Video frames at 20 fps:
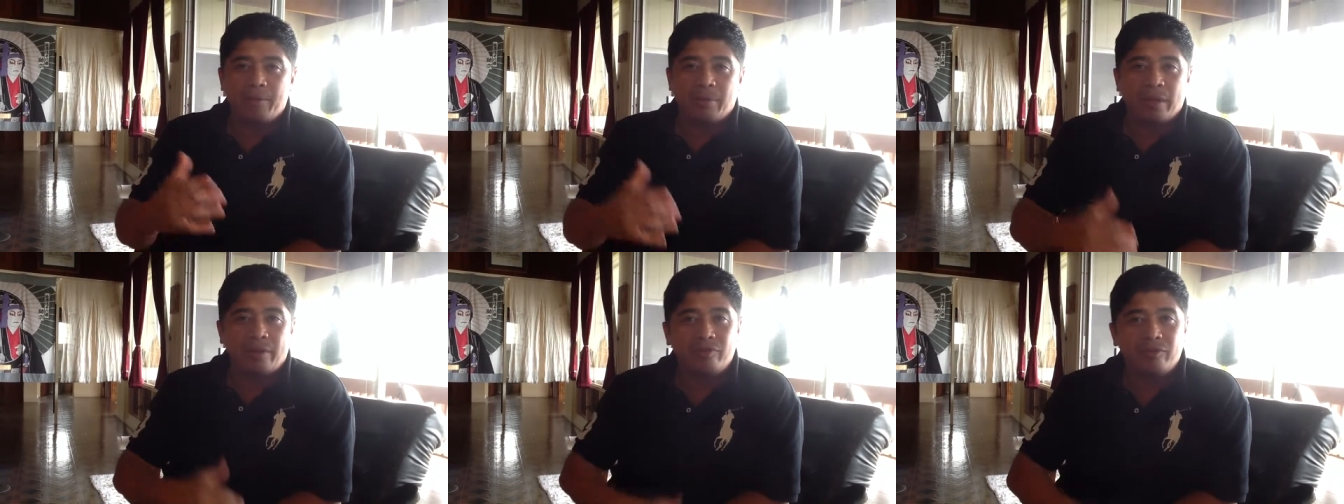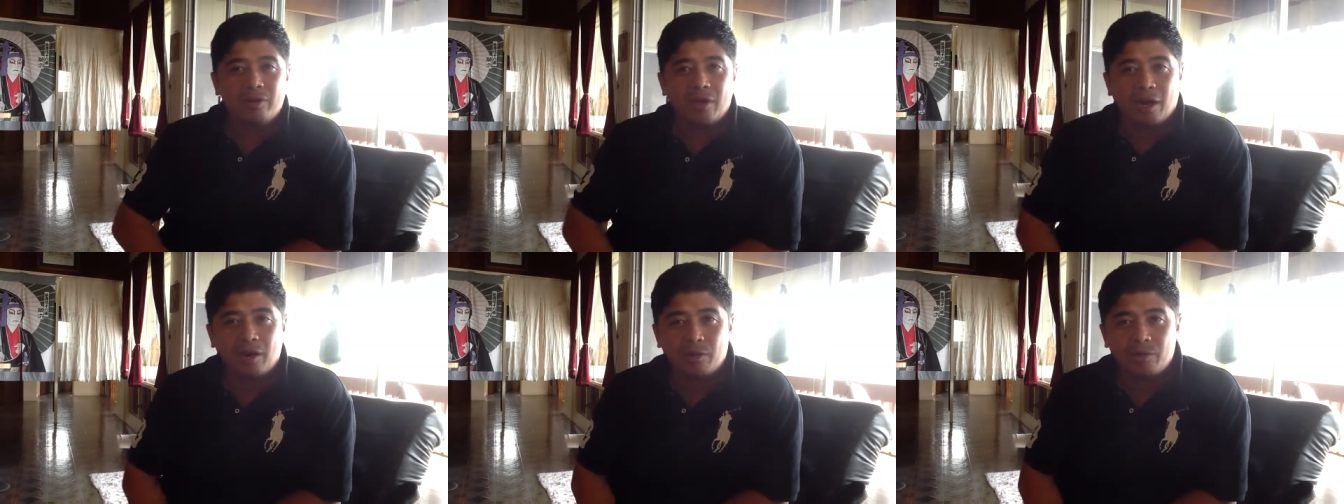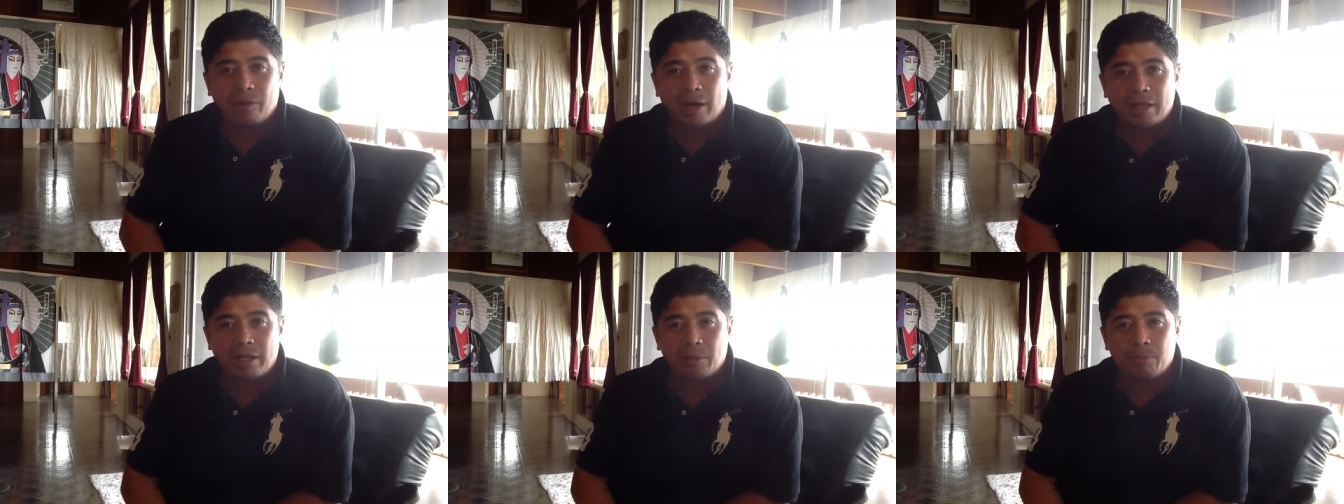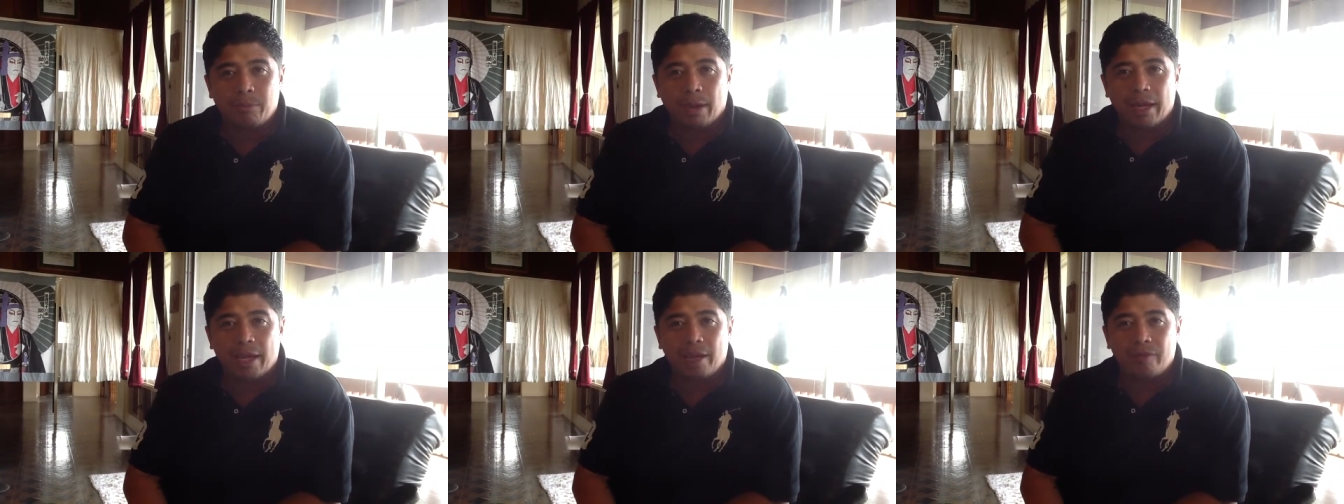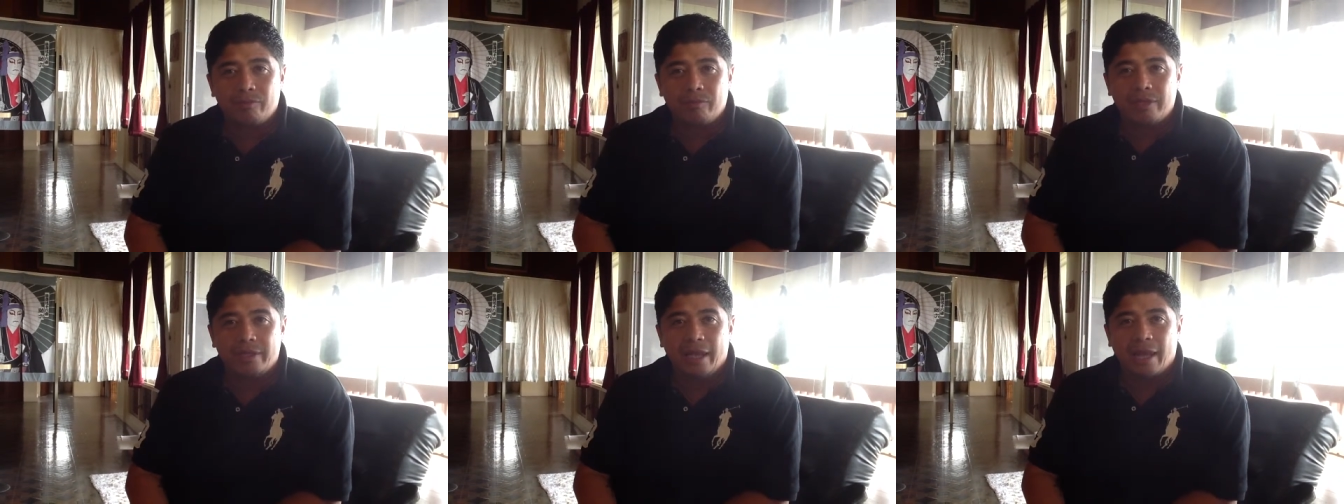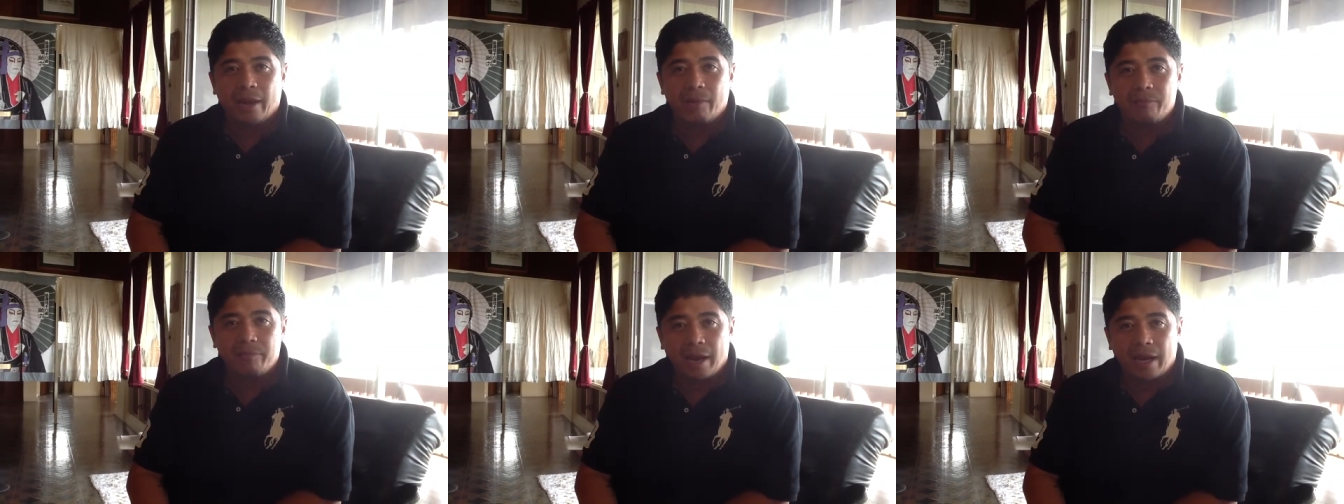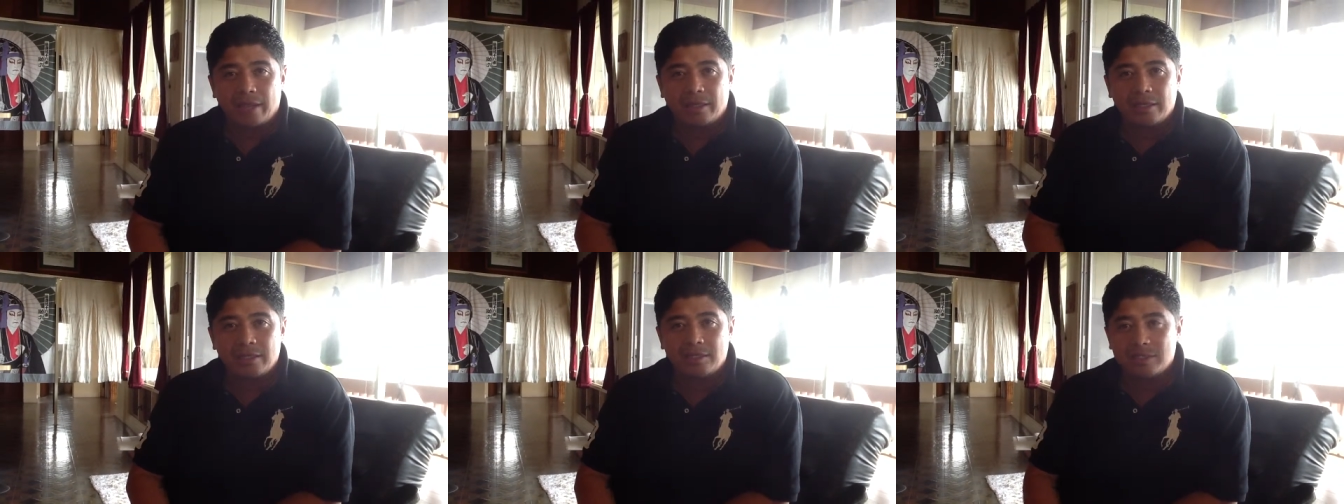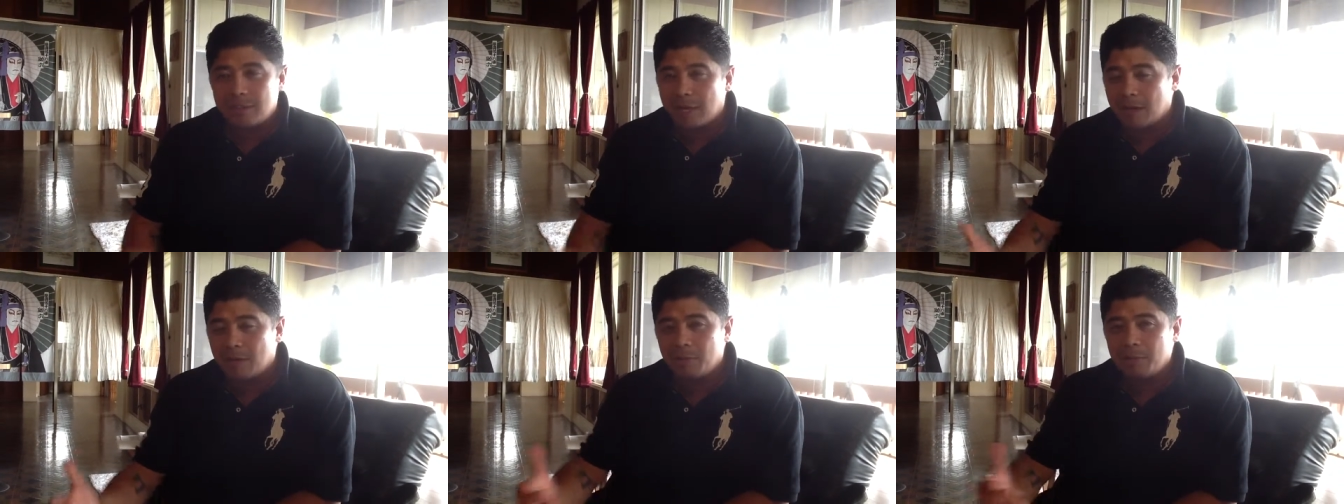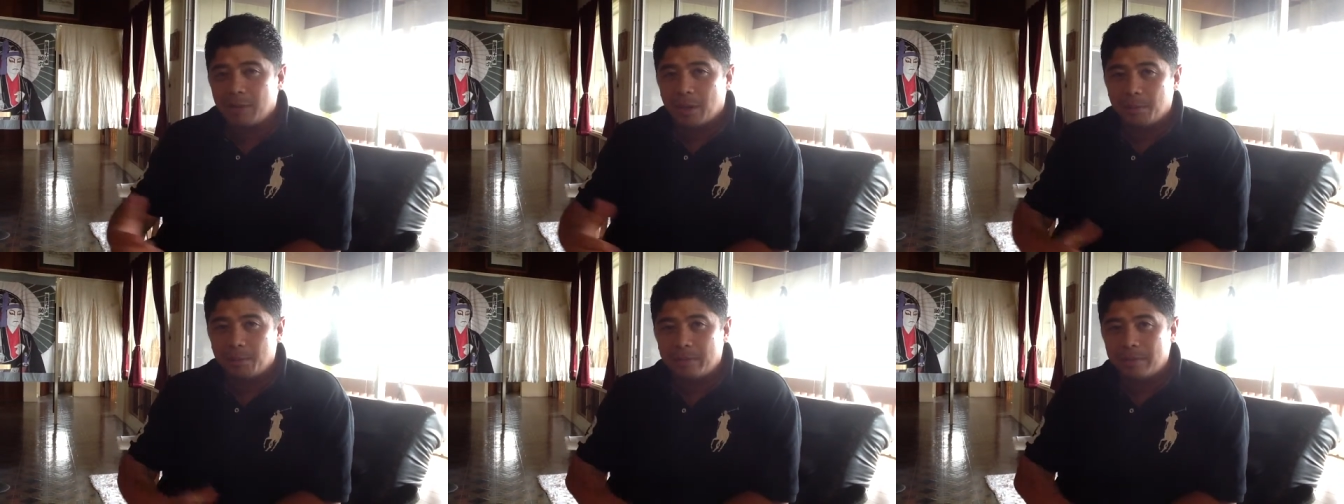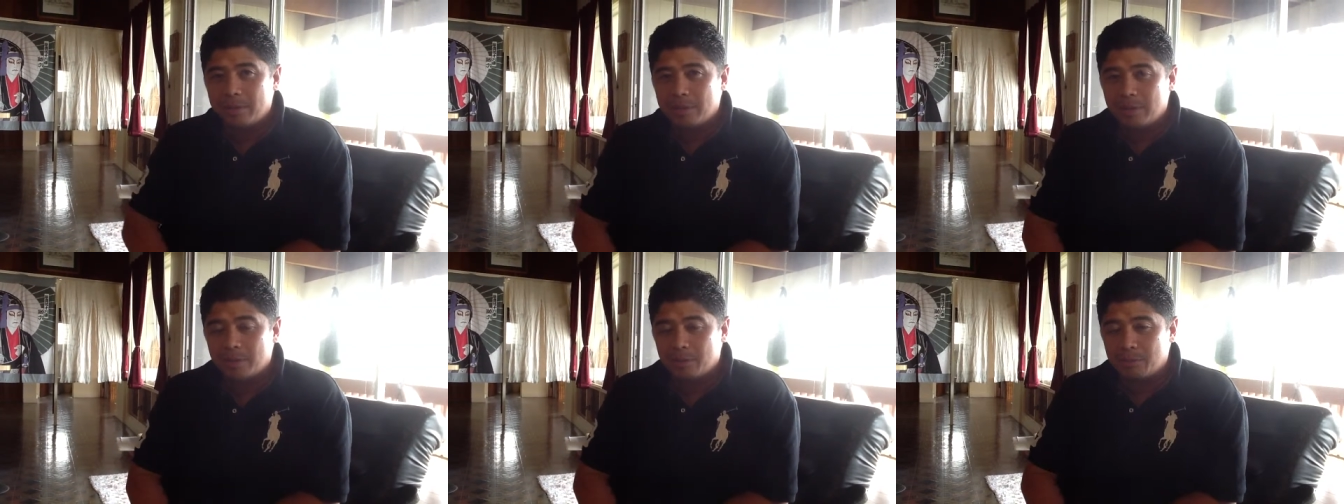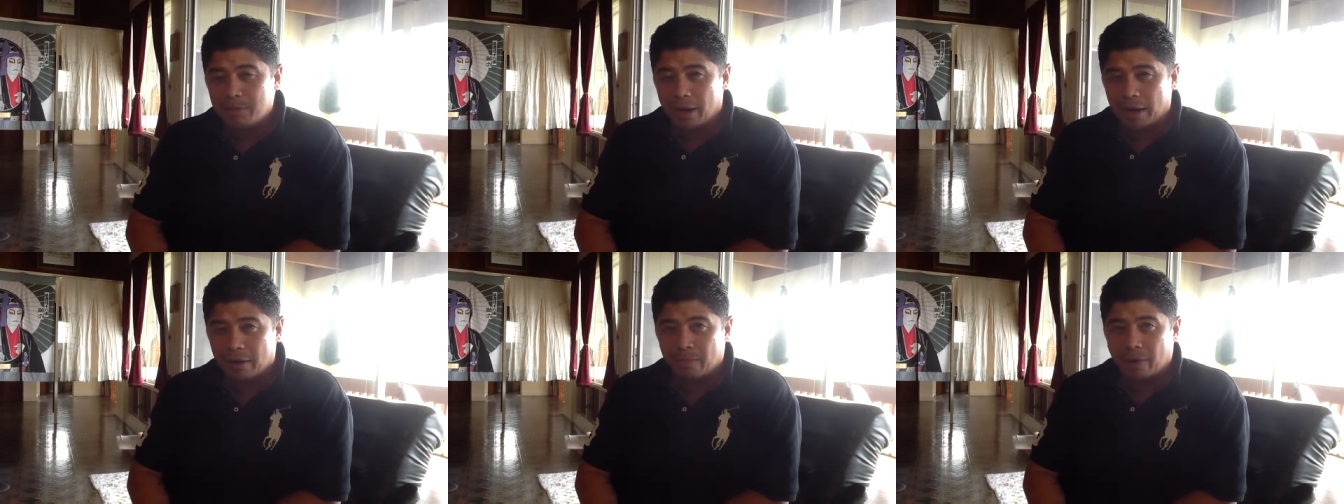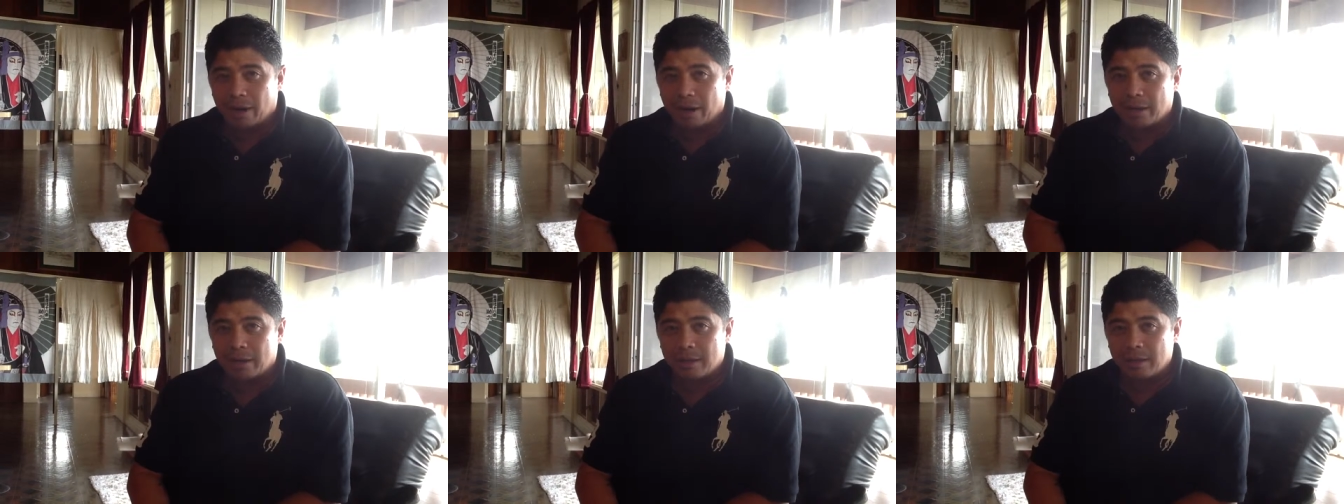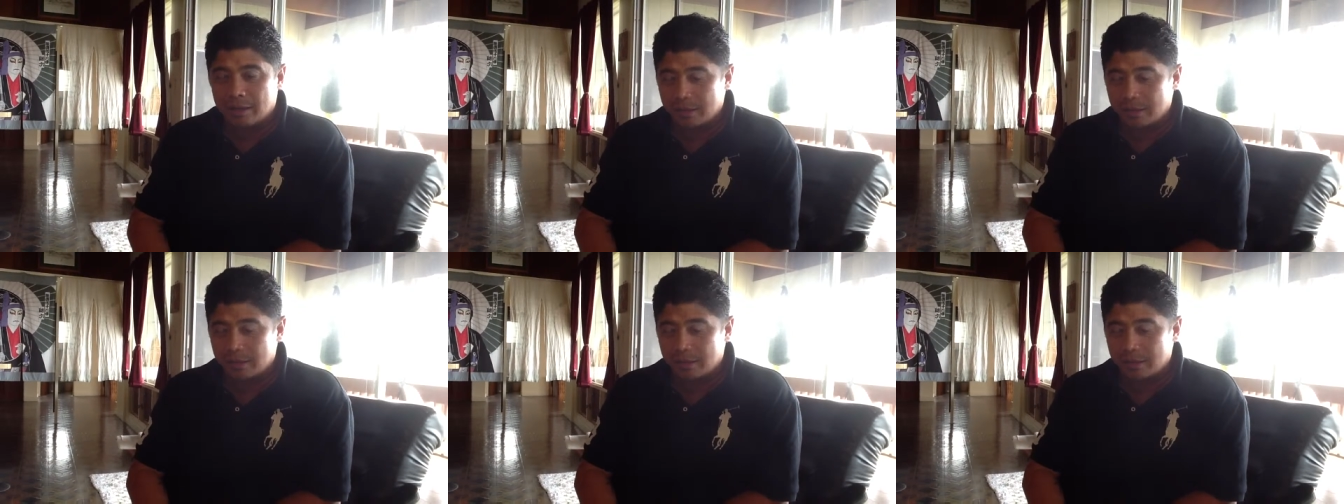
but if you're not gonna ride the bike every day and practice, you're not gonna be a good bike rider.